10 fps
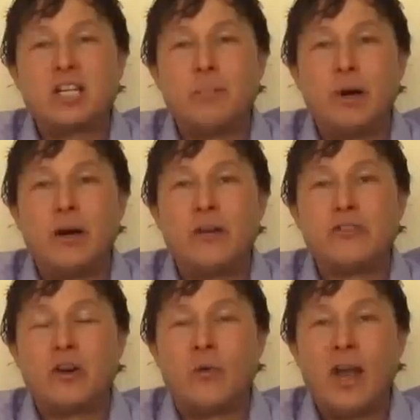the
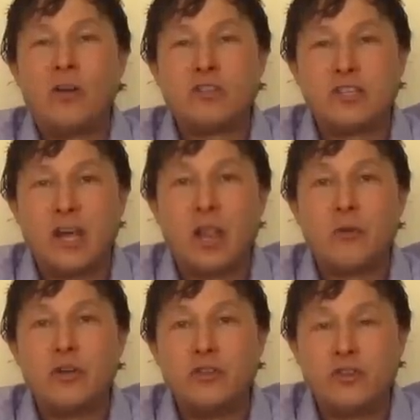buzz around
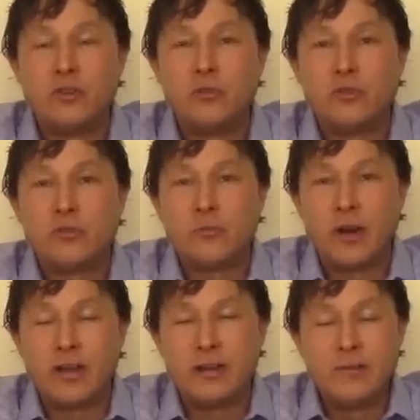celery juice,
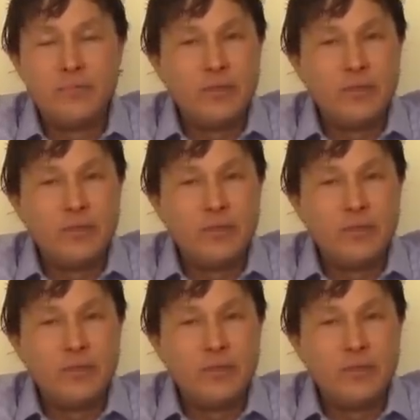right?